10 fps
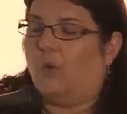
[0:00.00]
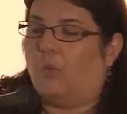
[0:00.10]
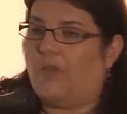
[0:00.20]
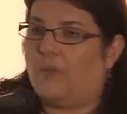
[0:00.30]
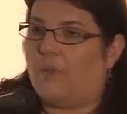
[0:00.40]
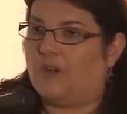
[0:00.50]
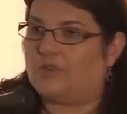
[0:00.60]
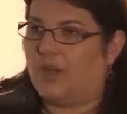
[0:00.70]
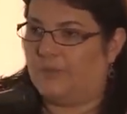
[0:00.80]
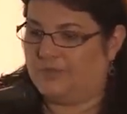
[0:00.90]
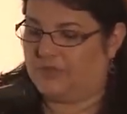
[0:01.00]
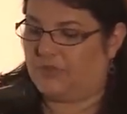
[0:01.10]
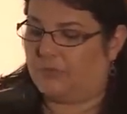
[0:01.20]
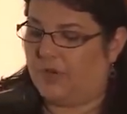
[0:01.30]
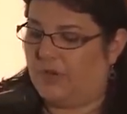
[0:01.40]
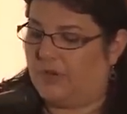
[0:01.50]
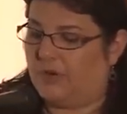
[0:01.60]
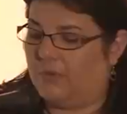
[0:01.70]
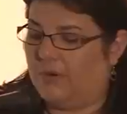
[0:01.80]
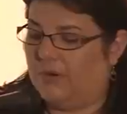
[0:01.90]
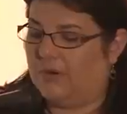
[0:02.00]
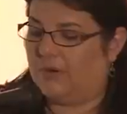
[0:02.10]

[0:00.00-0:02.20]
When the march comes through,